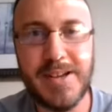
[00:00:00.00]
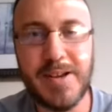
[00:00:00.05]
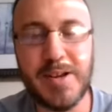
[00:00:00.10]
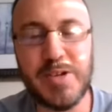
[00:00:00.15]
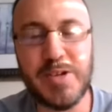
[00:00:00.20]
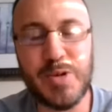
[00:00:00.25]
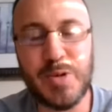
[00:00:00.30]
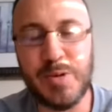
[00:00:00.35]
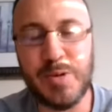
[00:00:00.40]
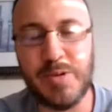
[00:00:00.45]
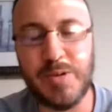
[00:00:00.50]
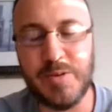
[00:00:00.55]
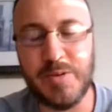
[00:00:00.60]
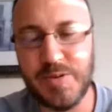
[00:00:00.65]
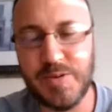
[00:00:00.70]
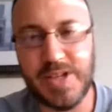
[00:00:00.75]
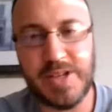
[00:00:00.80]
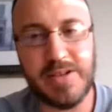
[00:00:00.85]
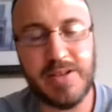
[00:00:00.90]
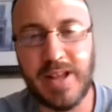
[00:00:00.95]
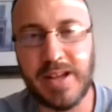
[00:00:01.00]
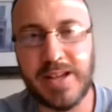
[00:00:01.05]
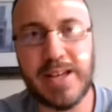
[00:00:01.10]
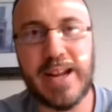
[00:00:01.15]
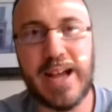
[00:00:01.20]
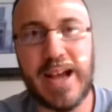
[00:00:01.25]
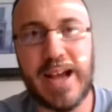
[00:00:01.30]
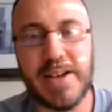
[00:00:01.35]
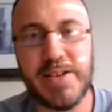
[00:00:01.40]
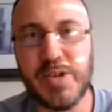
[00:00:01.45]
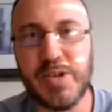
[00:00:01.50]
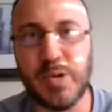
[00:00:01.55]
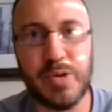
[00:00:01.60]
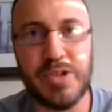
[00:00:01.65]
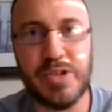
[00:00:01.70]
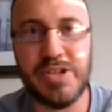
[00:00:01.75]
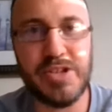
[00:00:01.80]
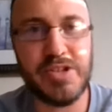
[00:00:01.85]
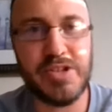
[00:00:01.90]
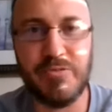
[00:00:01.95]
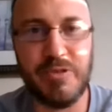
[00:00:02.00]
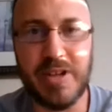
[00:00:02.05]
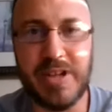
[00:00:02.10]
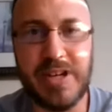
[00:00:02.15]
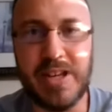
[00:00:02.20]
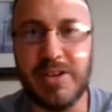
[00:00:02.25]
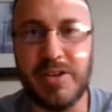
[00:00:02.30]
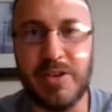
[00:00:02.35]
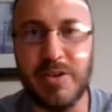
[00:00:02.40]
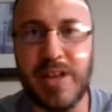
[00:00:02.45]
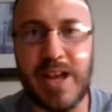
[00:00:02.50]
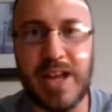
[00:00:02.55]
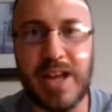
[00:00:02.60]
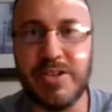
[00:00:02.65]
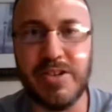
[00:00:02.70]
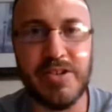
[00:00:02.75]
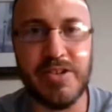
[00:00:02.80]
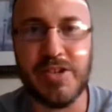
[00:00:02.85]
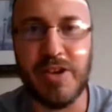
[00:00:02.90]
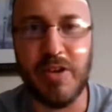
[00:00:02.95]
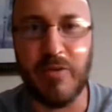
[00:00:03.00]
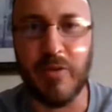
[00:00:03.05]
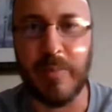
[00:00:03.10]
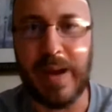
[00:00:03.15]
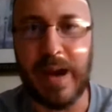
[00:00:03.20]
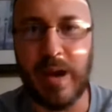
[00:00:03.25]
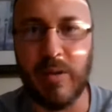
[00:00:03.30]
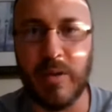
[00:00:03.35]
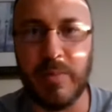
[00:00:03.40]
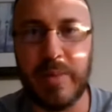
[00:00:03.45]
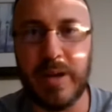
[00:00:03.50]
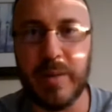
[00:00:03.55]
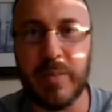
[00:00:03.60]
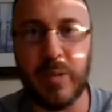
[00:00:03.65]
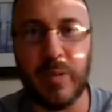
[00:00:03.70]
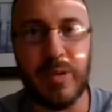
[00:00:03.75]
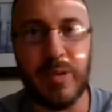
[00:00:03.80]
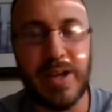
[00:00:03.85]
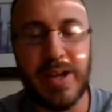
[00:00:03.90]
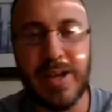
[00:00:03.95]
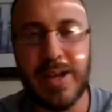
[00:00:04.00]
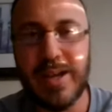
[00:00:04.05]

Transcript: because you said, like, in high school, you just really didn't do that. You just overpowered people.